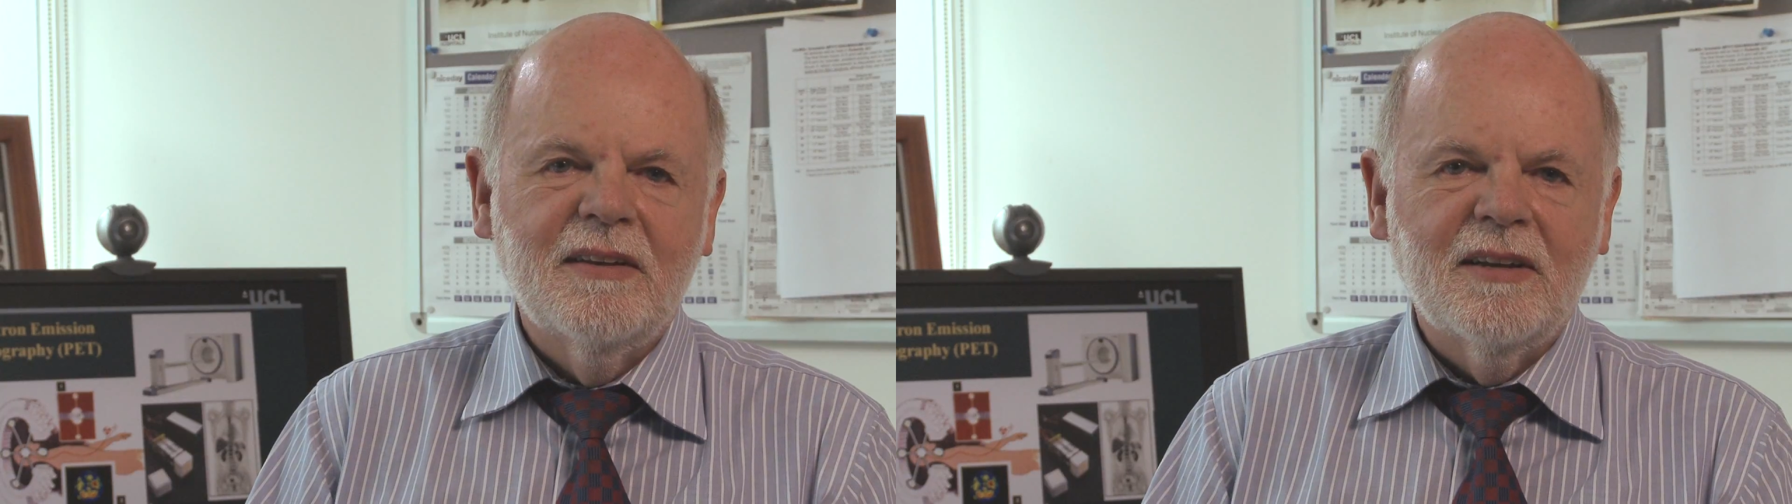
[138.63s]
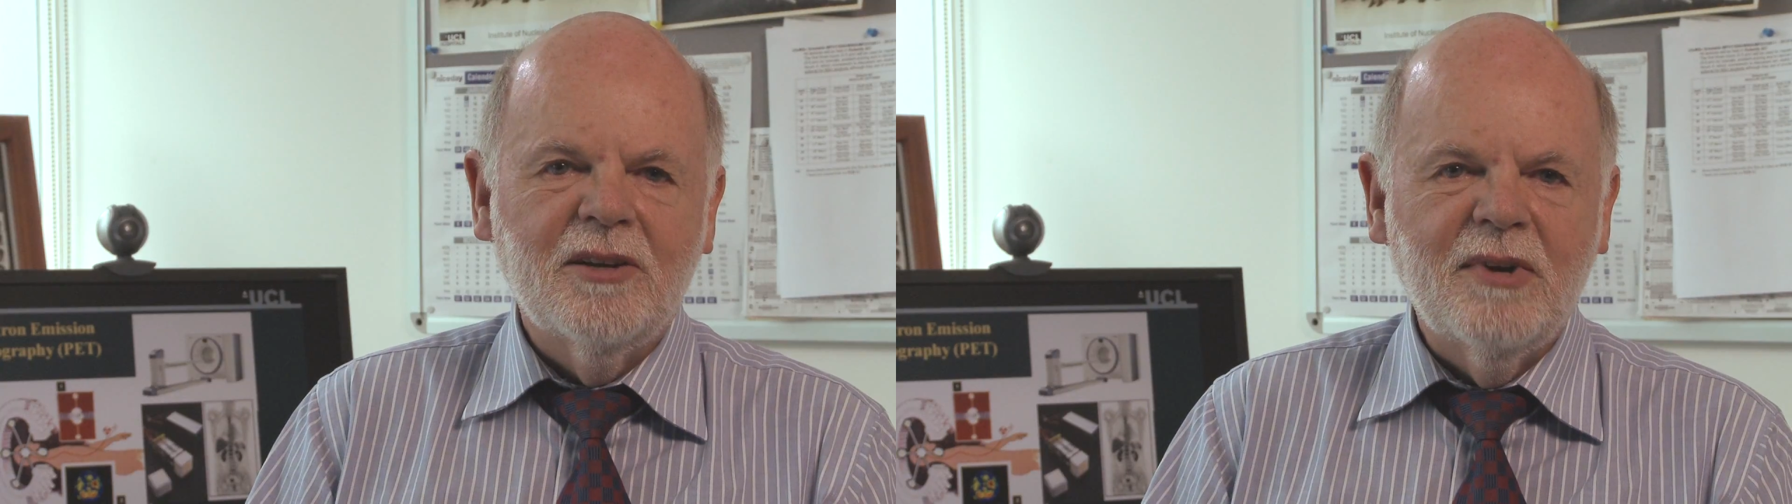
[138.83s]

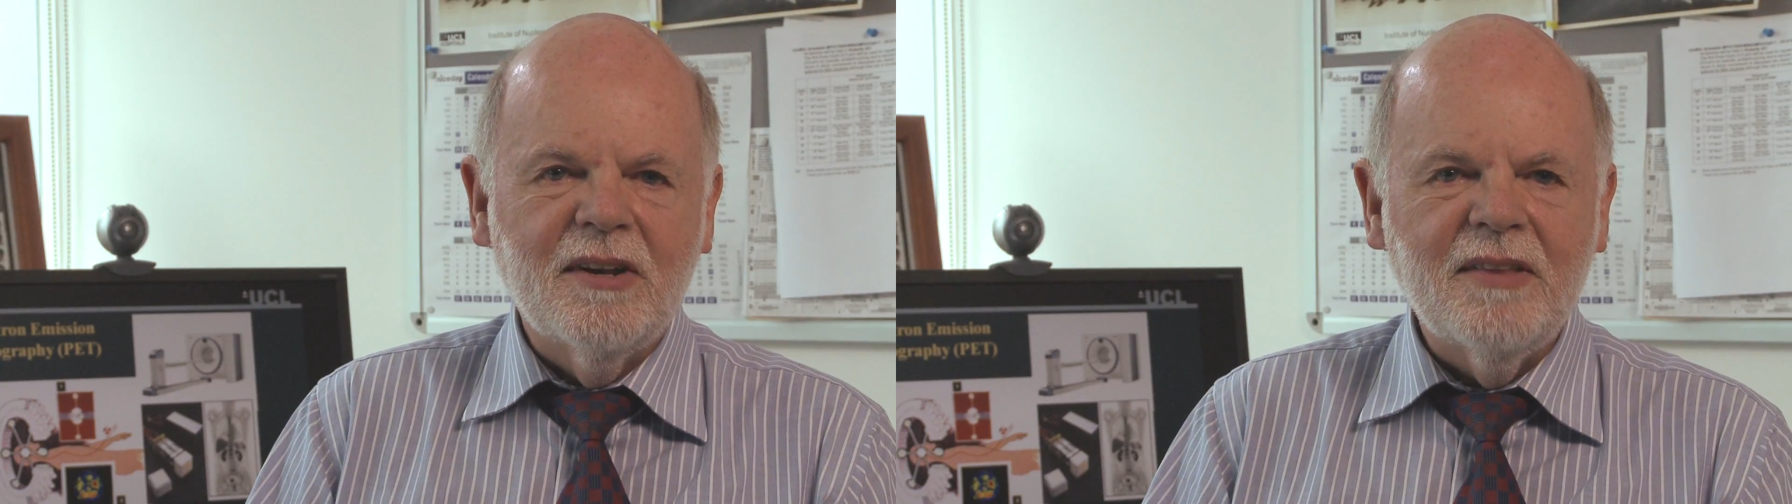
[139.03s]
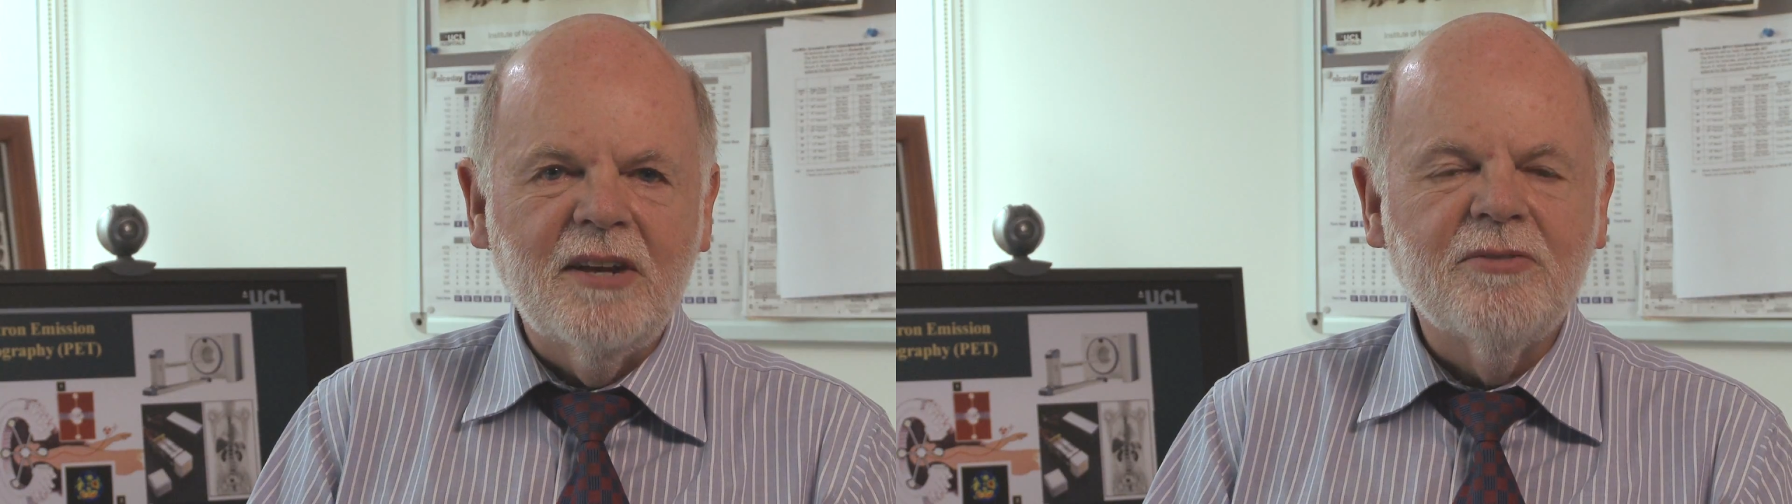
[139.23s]
and we
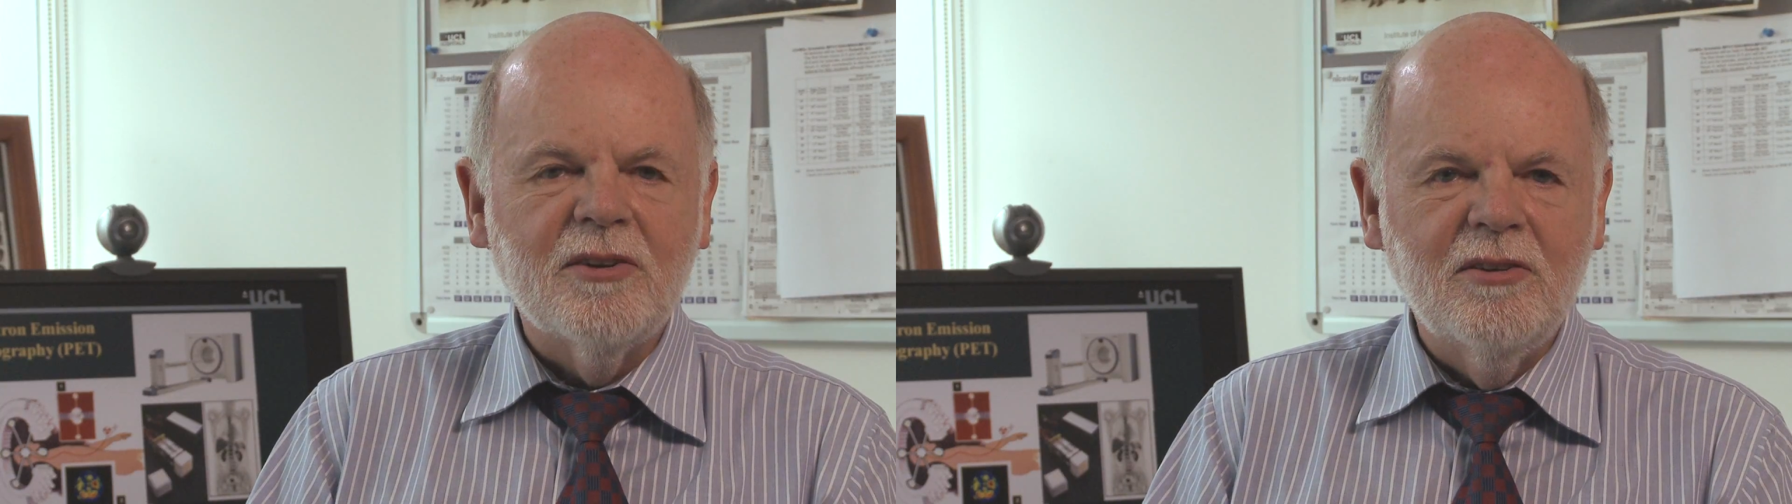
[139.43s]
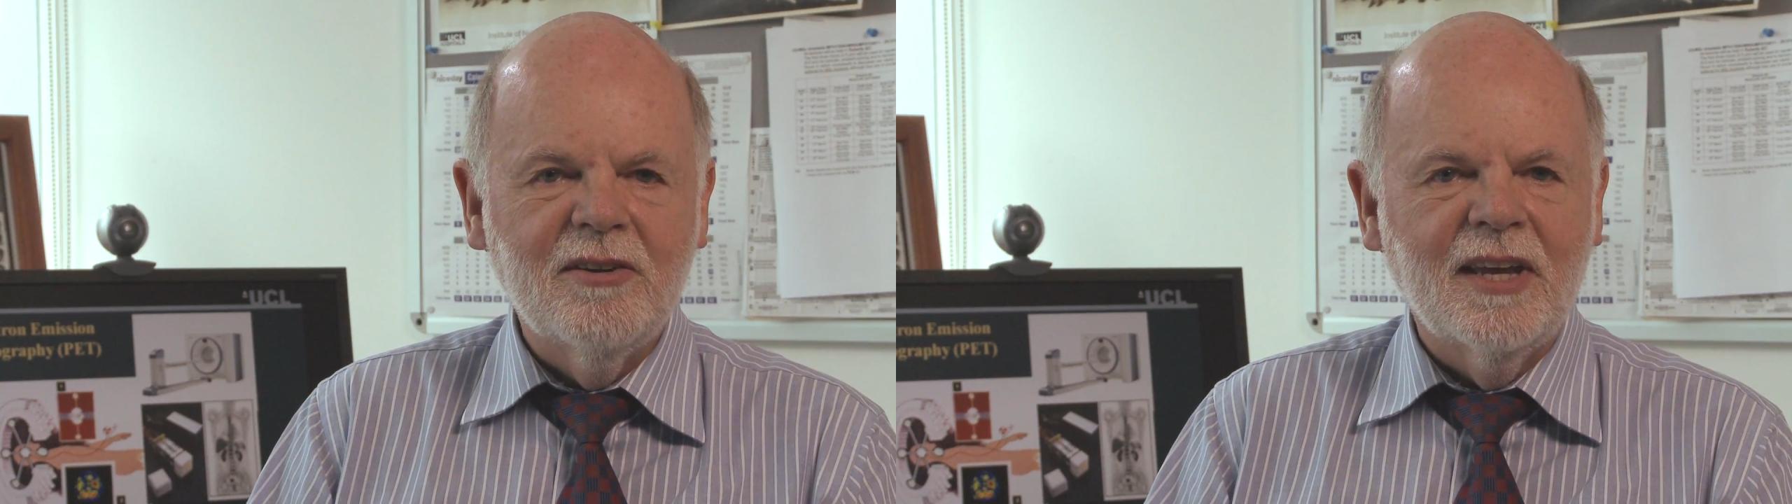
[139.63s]
are therefore
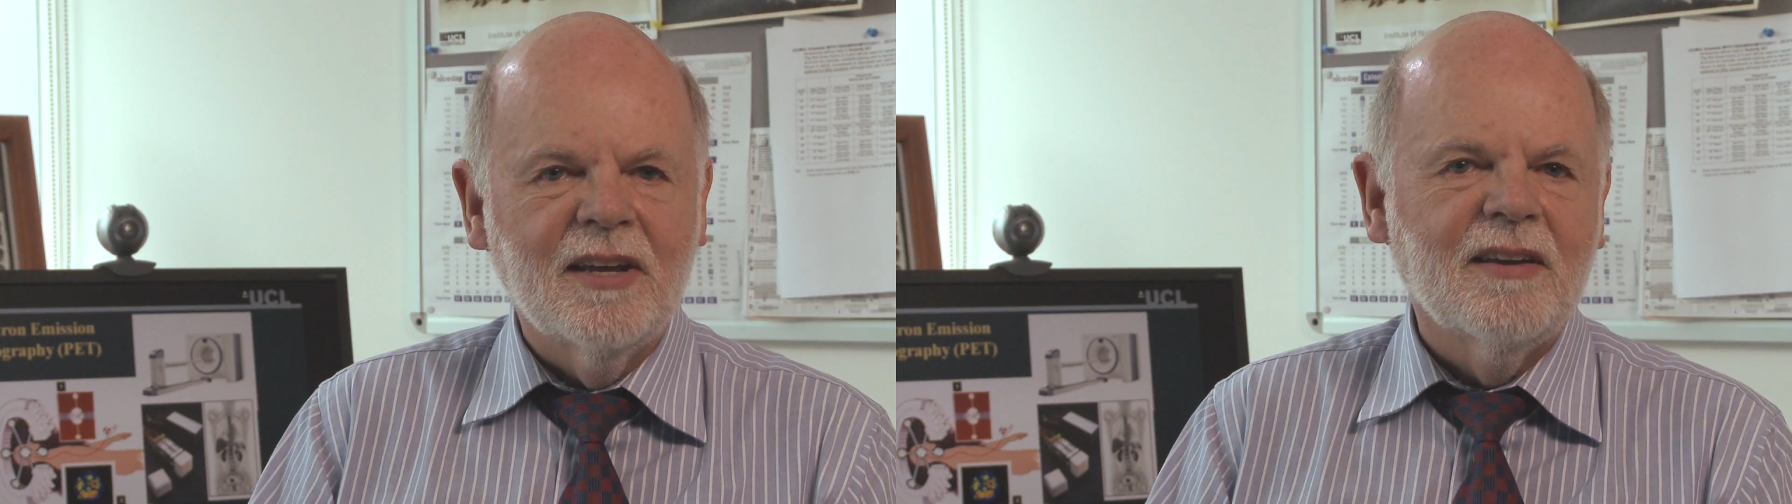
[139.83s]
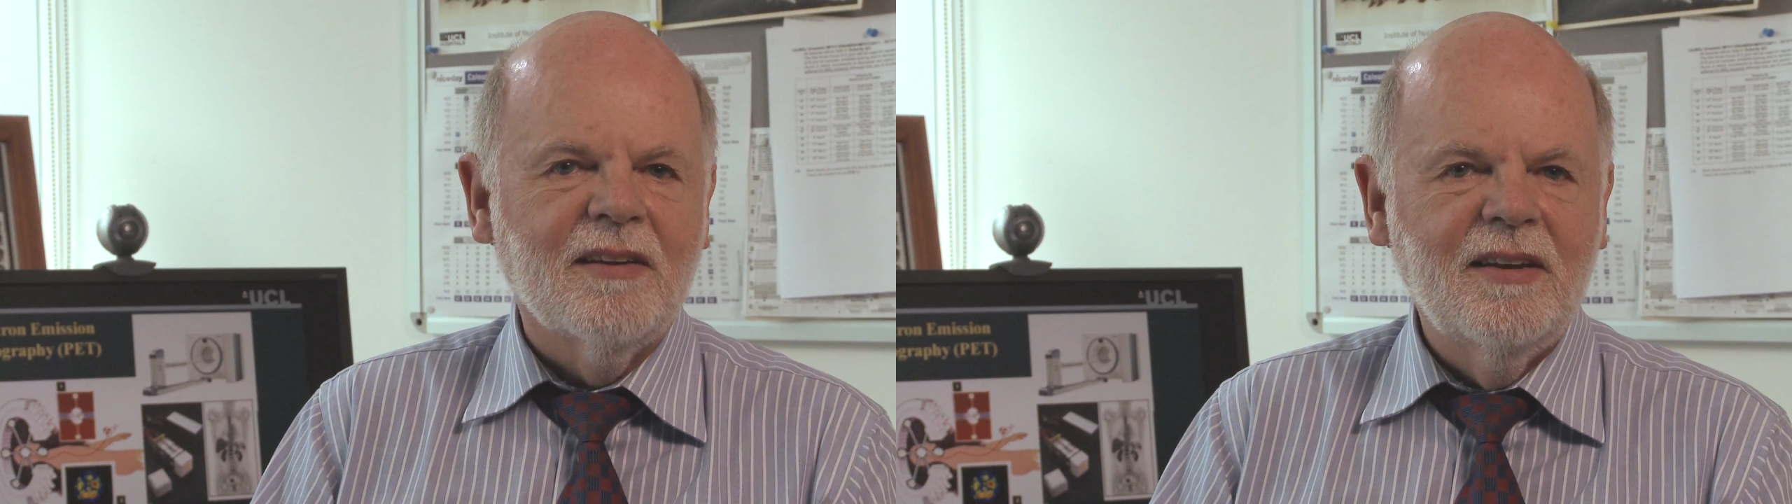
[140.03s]
looking